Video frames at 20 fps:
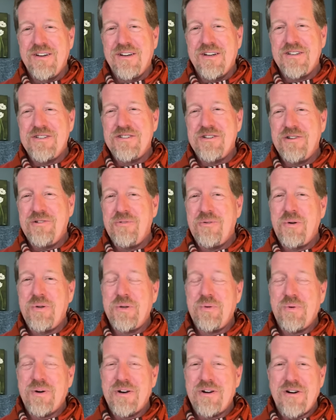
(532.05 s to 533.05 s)
And so you
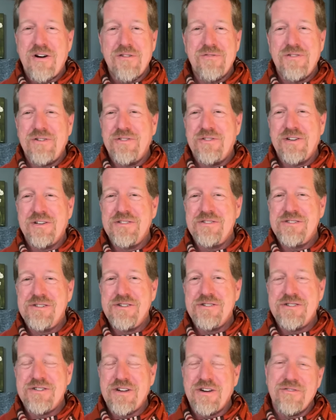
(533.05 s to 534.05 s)
only want to offer things to
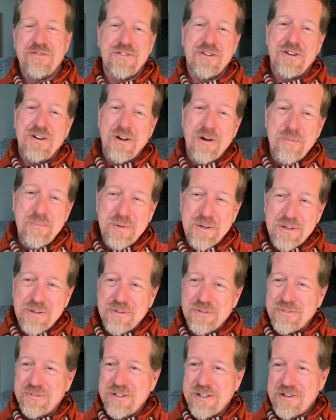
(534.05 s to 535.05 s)
yourself that are helping
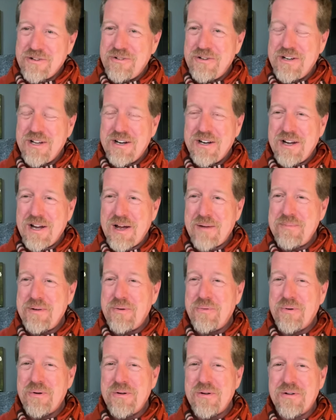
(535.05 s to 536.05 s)
you, that create a happy
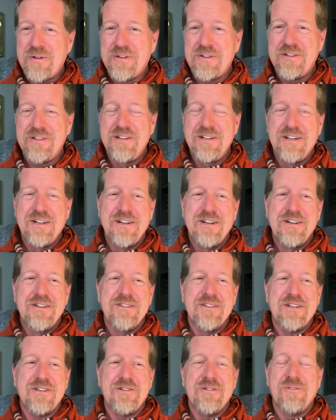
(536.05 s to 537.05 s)
world,
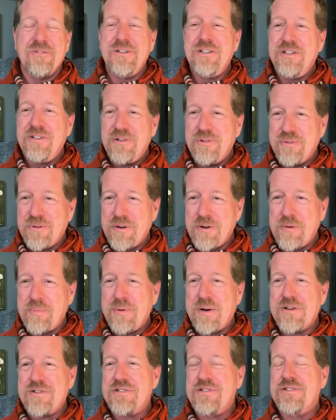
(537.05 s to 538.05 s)
that don't lead you into
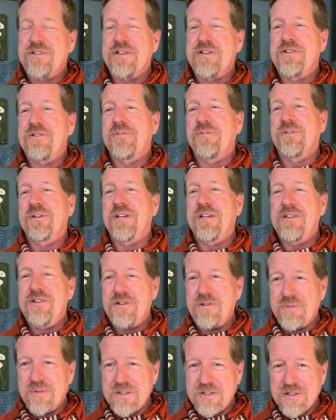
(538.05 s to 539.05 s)
depression, that don't lead
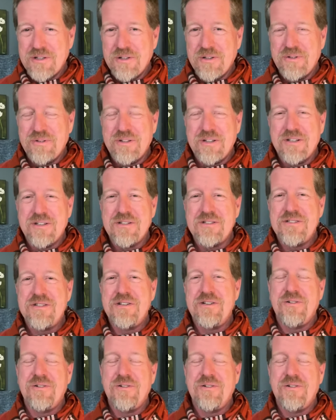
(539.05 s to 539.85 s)
you into loneliness, that